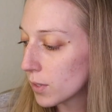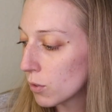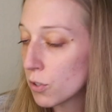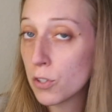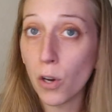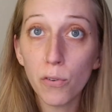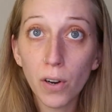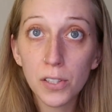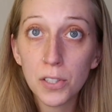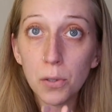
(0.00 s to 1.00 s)
So
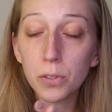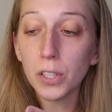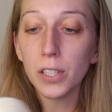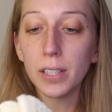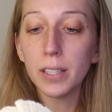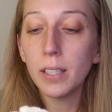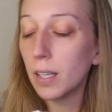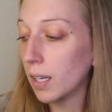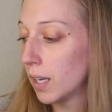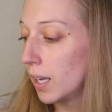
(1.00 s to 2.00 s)
far so good.
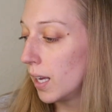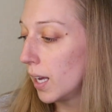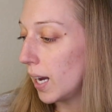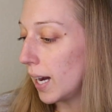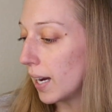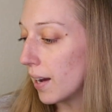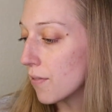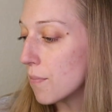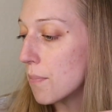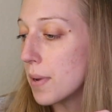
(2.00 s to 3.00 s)
I
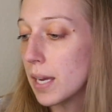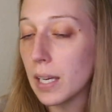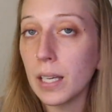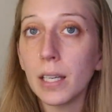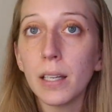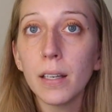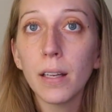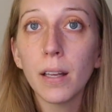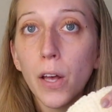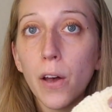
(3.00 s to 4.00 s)
have
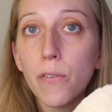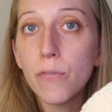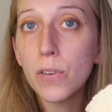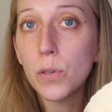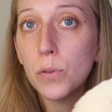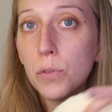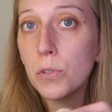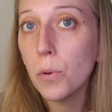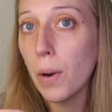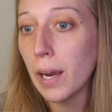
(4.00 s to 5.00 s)
made a few
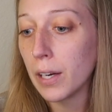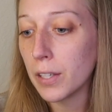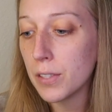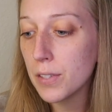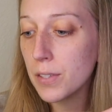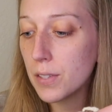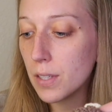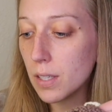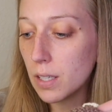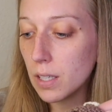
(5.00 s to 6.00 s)
squares
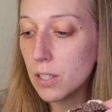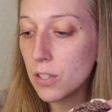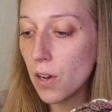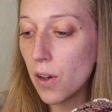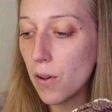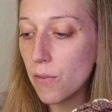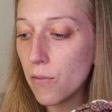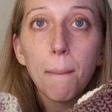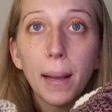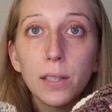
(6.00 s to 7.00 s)
in each of
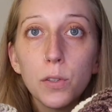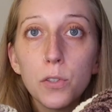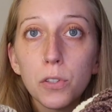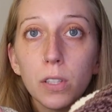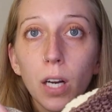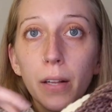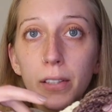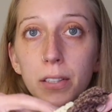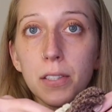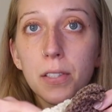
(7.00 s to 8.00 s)
my neutral
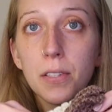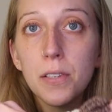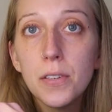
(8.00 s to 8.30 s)
colors,